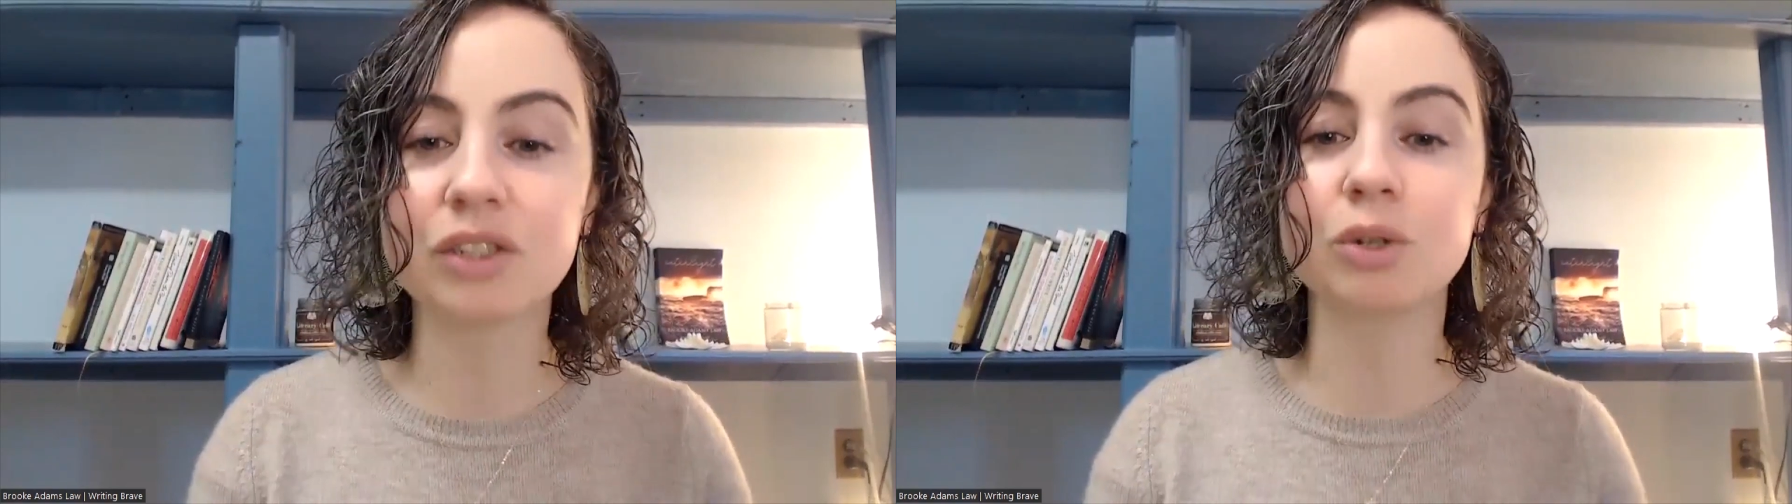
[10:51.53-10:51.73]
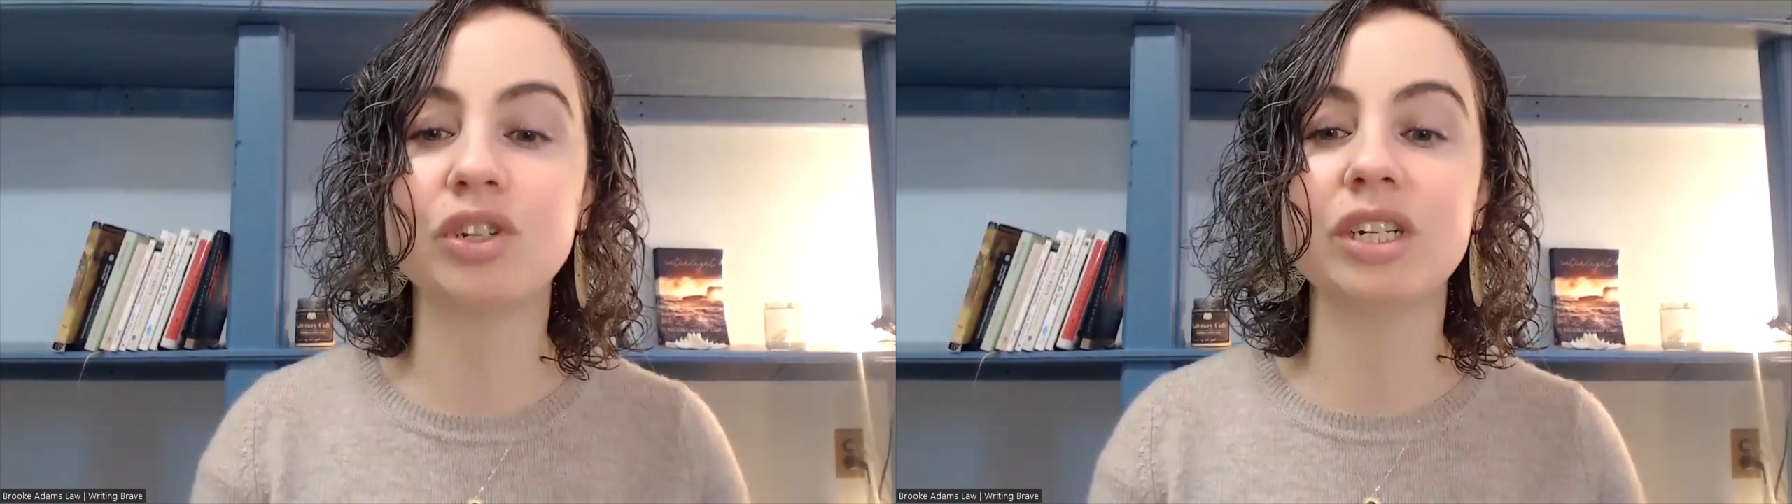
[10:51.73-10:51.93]

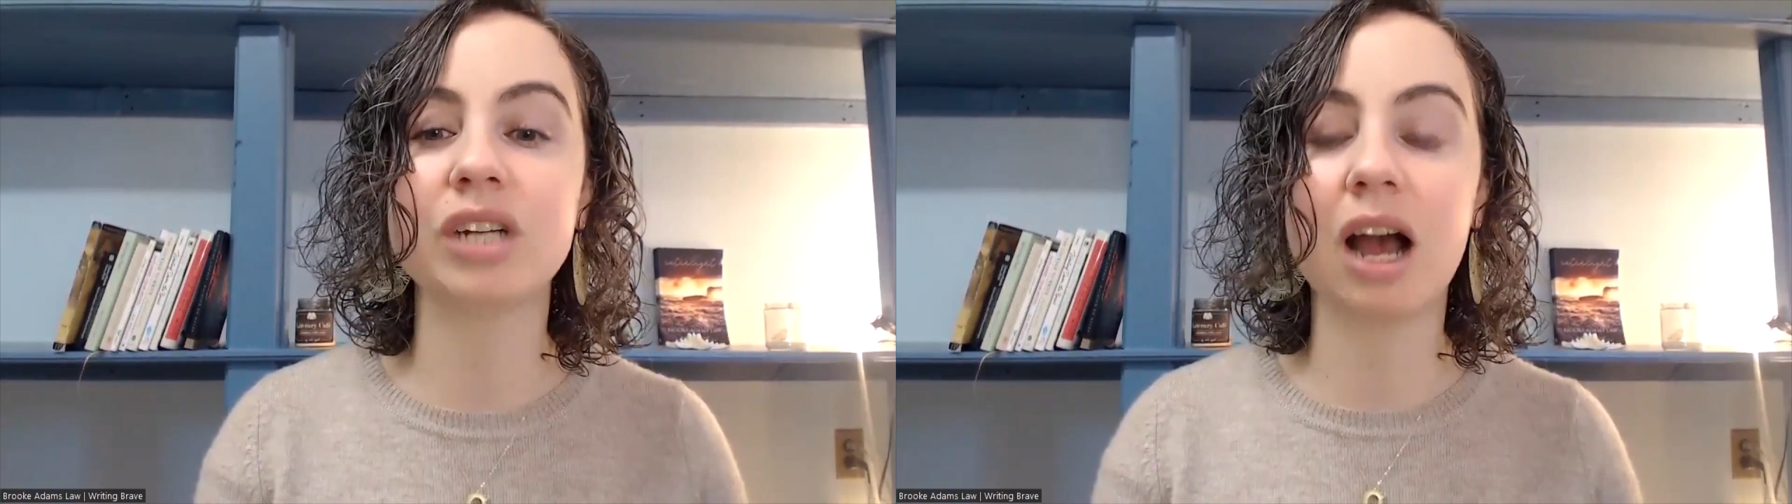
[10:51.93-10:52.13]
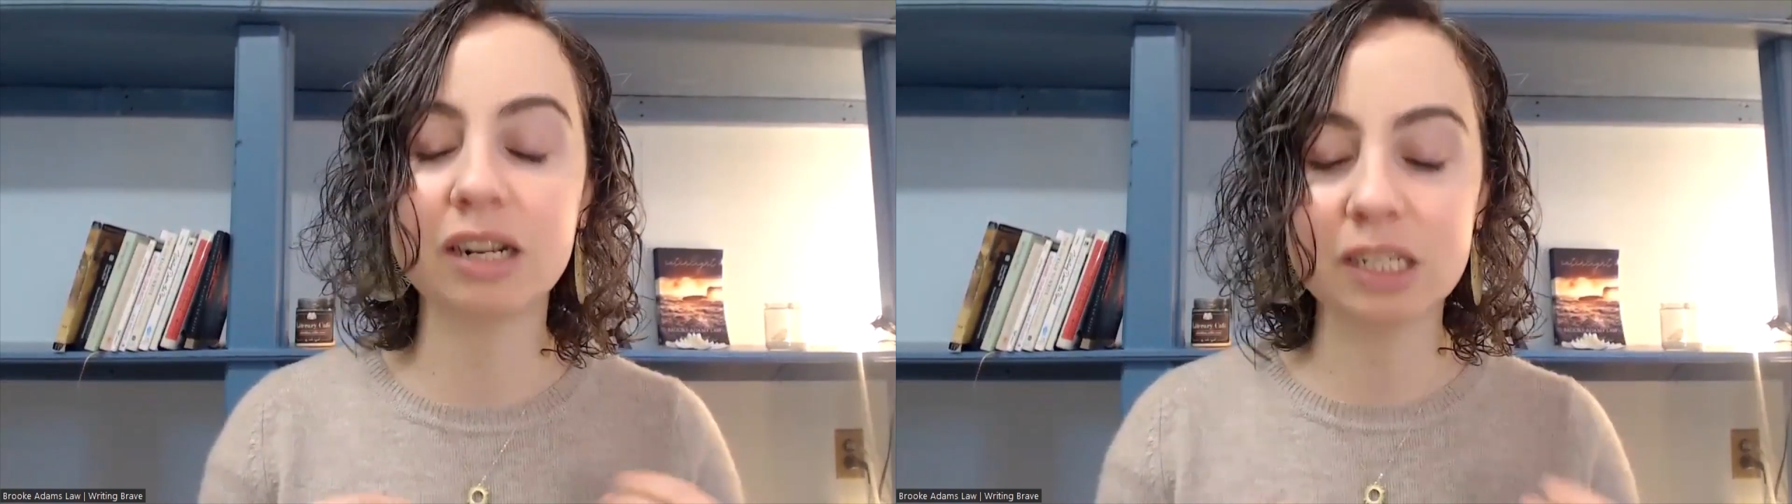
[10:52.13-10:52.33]
So she
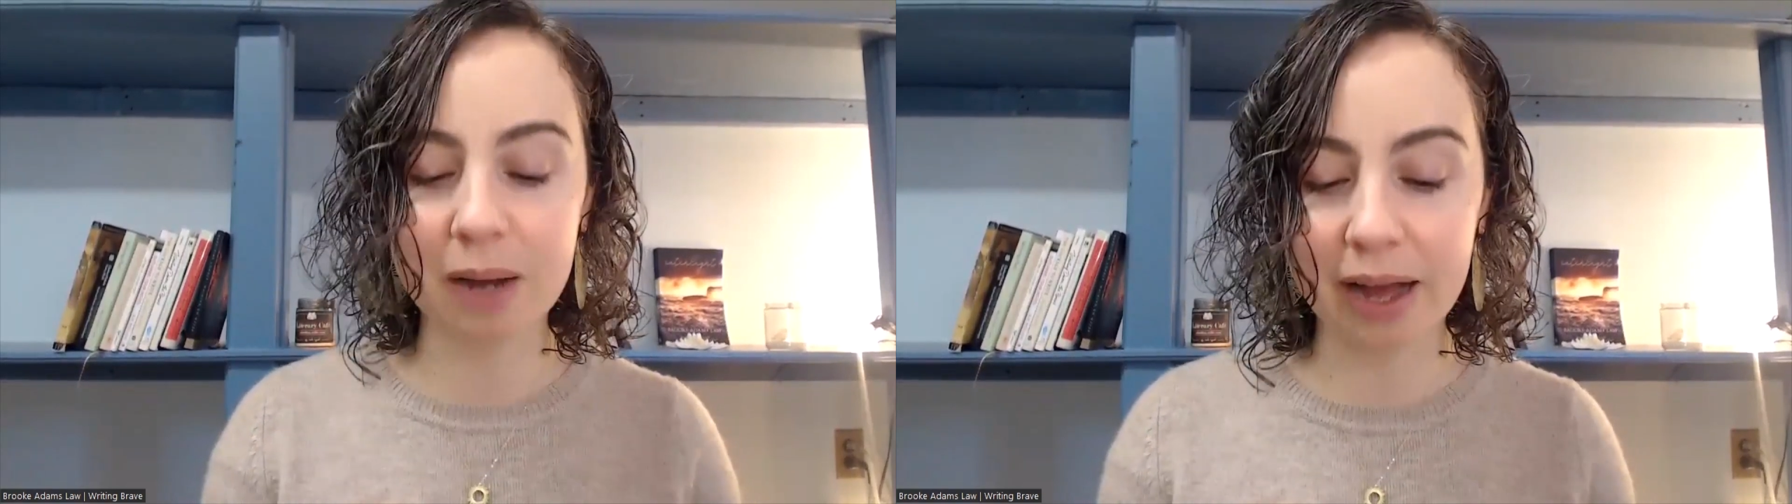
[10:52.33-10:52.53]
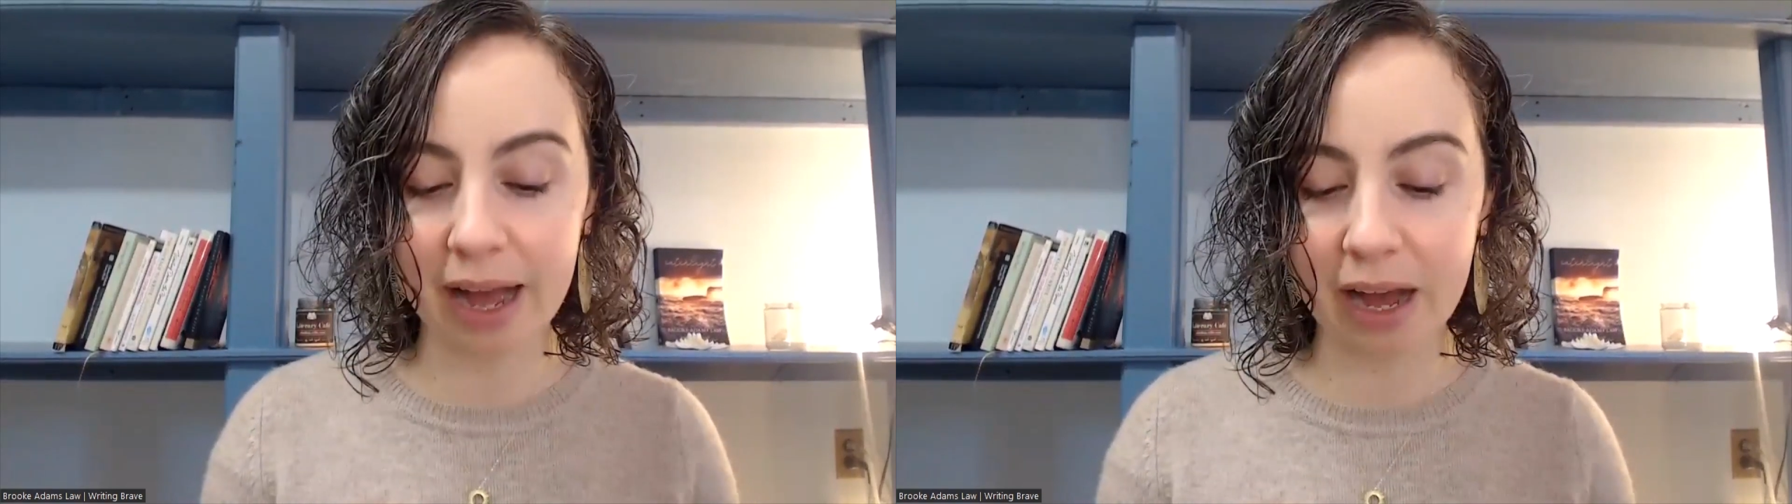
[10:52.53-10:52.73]
talked
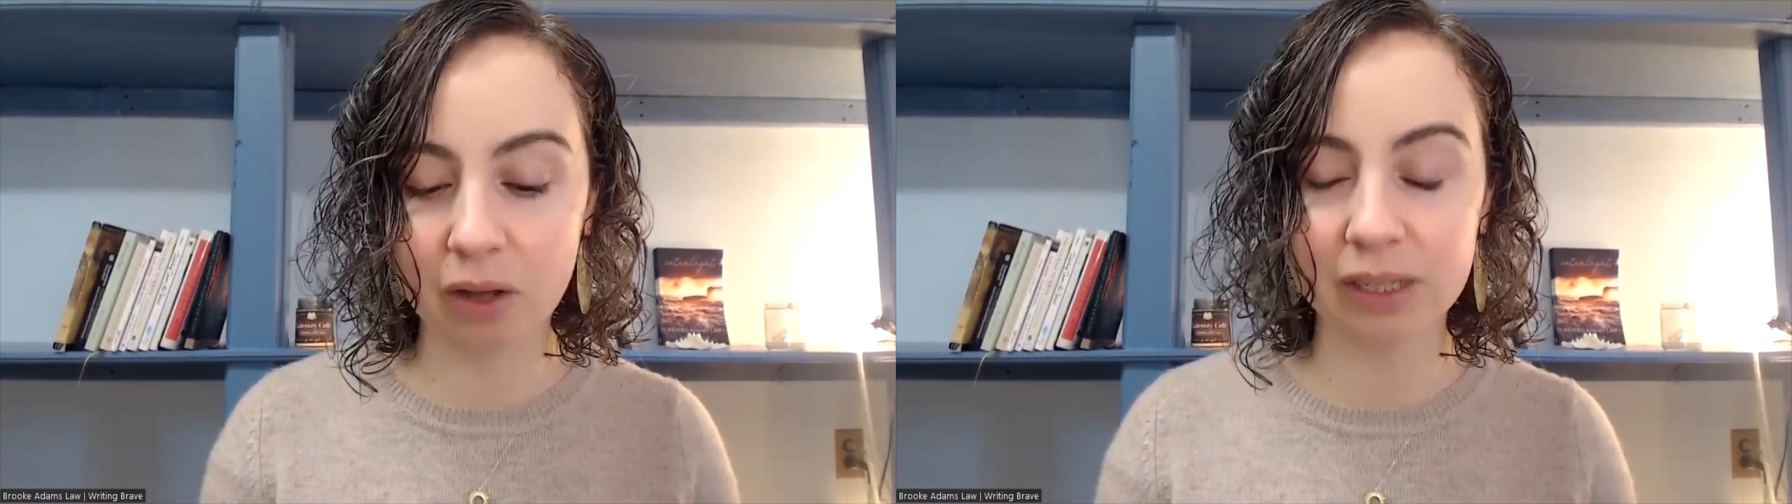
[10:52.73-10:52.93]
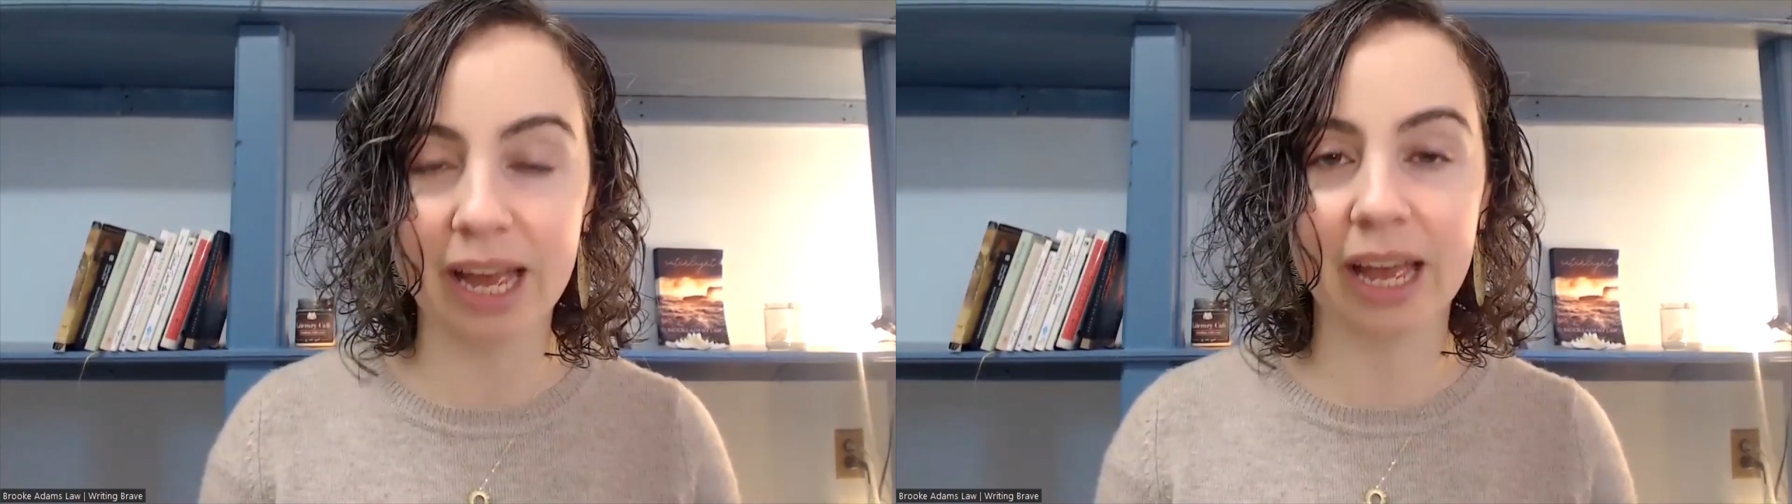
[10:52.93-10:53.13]
about
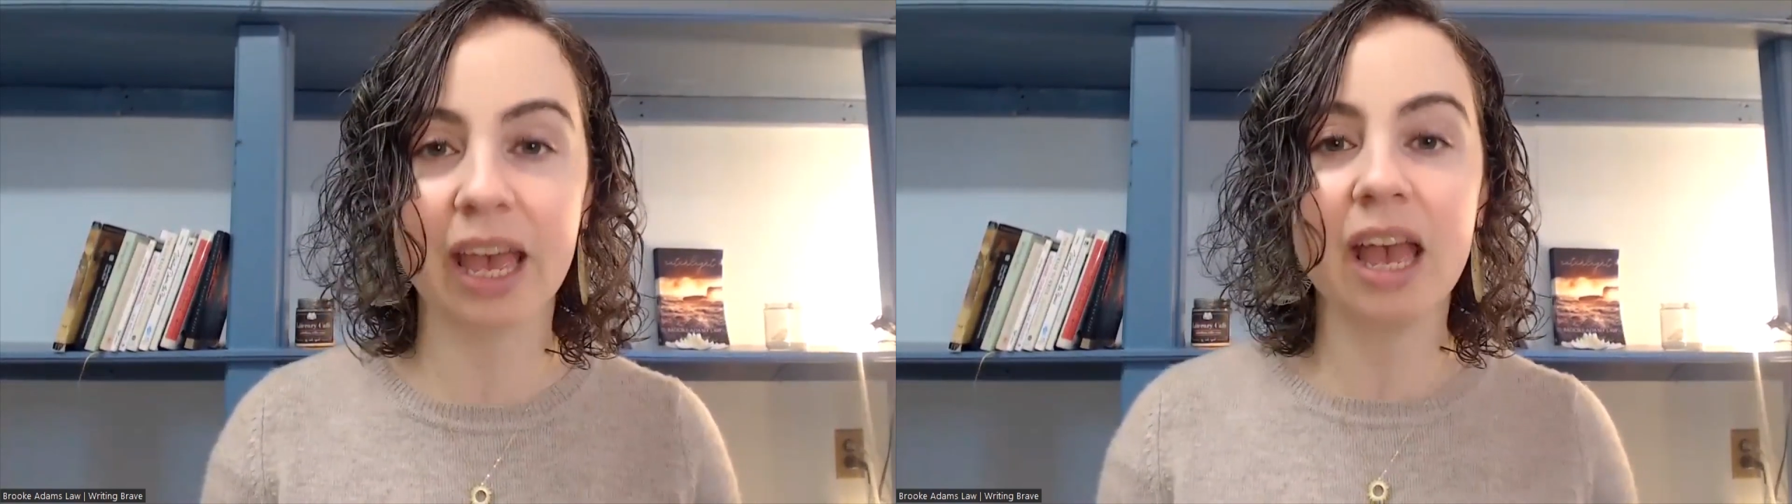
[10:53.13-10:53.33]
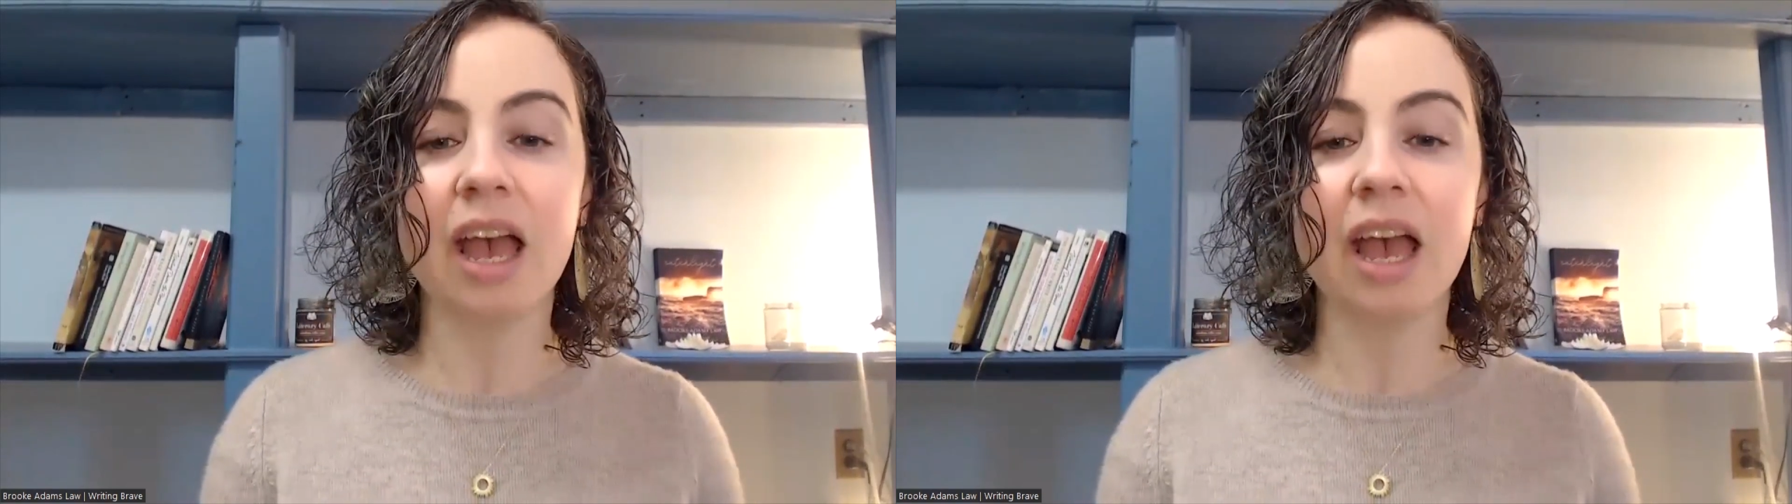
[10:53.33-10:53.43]
how like